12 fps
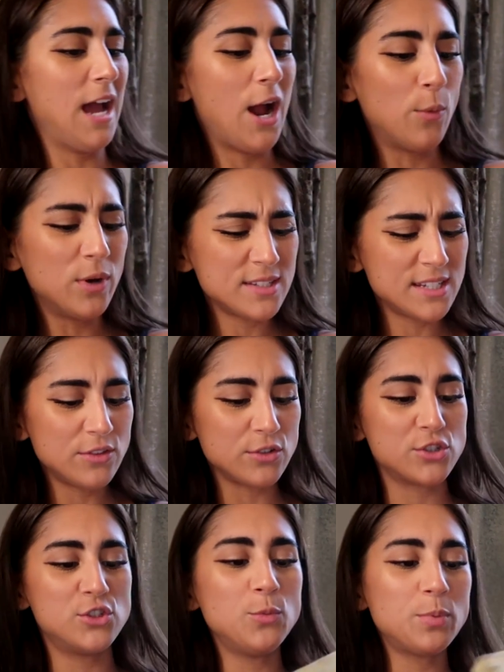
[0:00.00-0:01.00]
I want to say they're
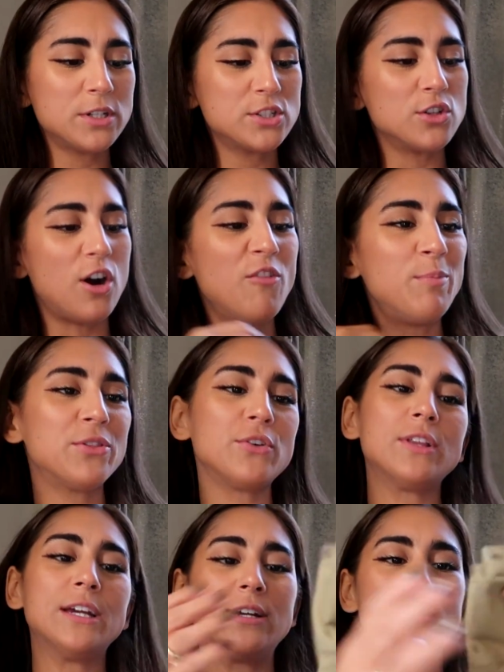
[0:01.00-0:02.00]
super soft, but
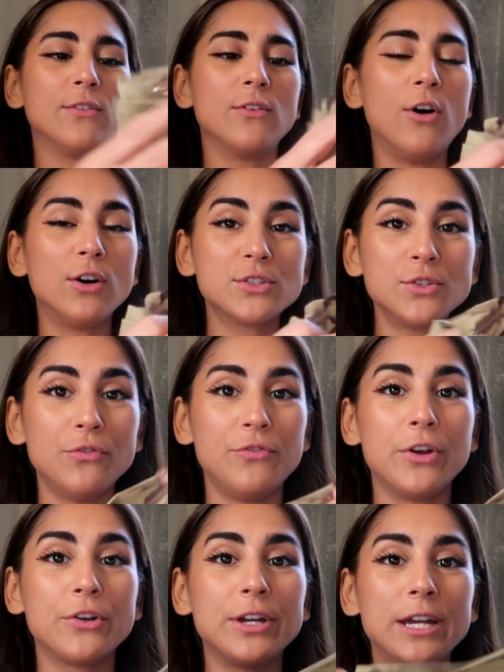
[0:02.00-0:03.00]
they're like also
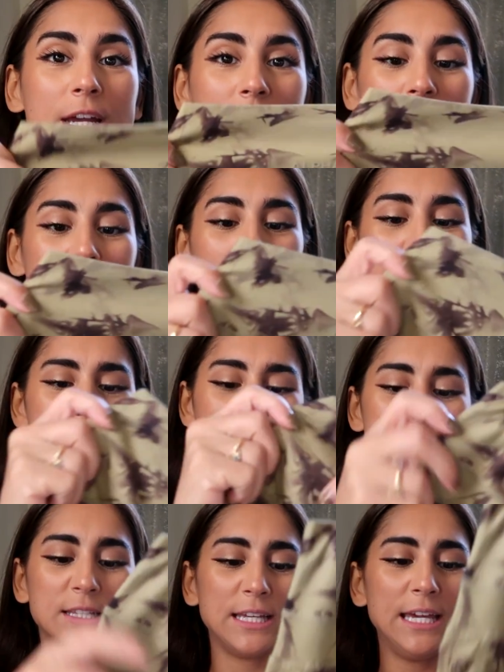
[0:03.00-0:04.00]
very
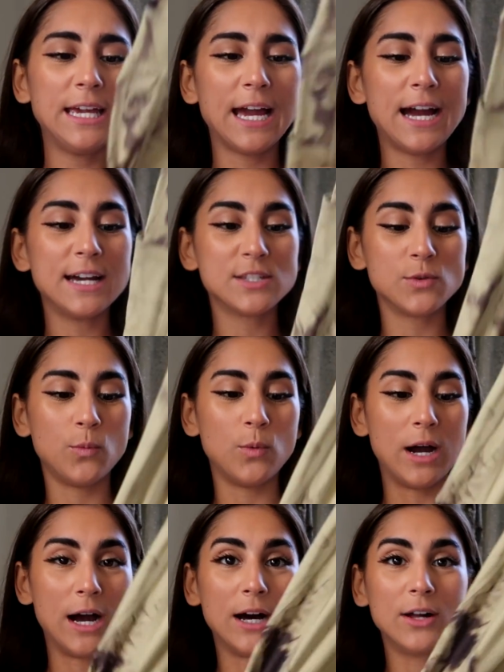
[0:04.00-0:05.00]
sleek as
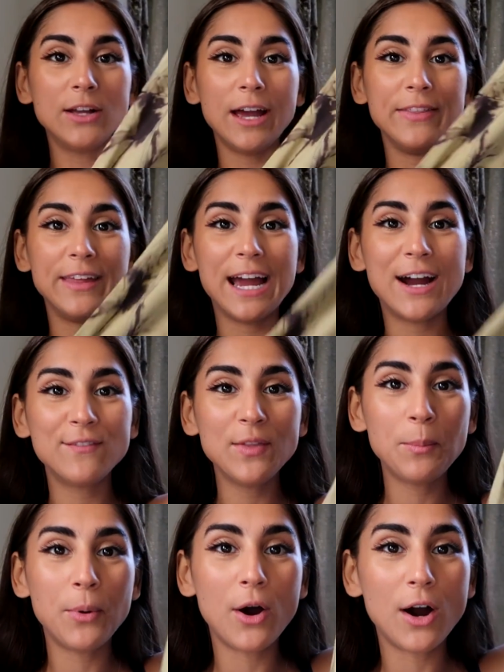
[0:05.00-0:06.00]
well and they have
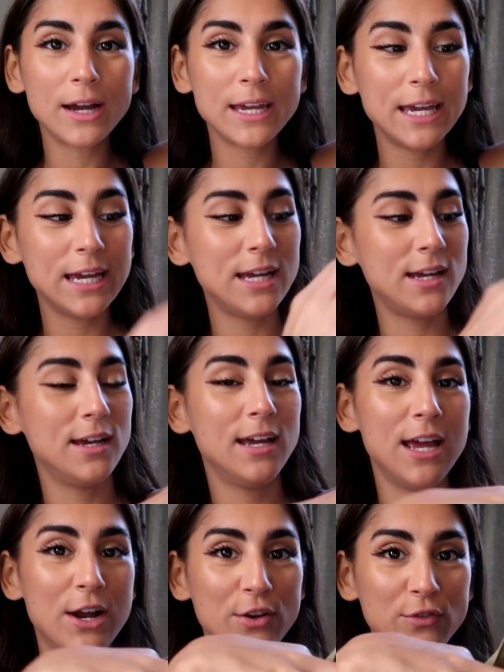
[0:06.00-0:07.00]
the pocket I
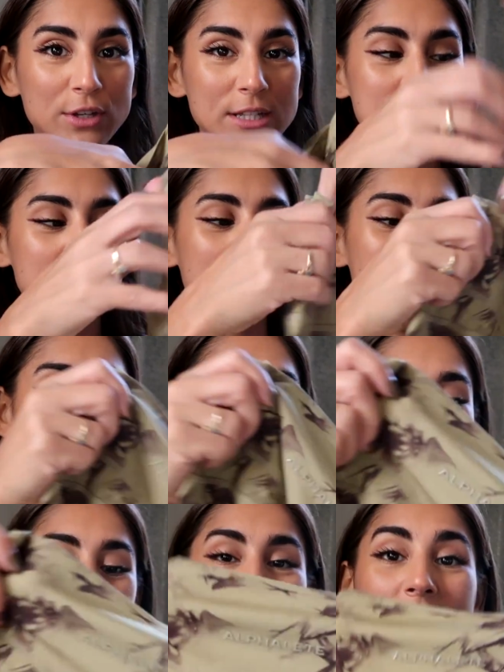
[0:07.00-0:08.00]
don't know if you can see that,
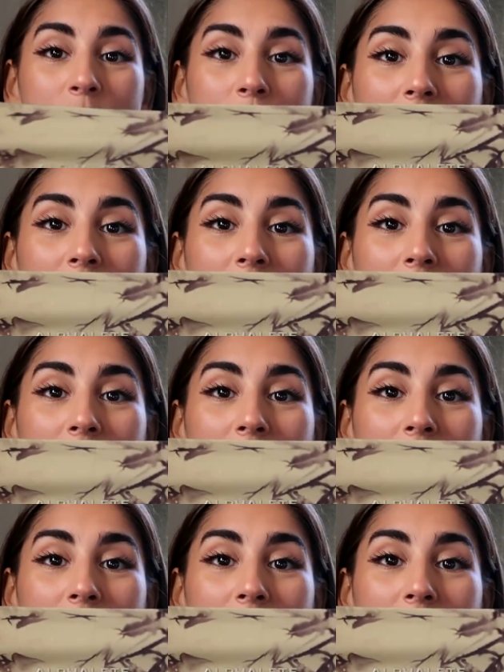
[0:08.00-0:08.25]
but same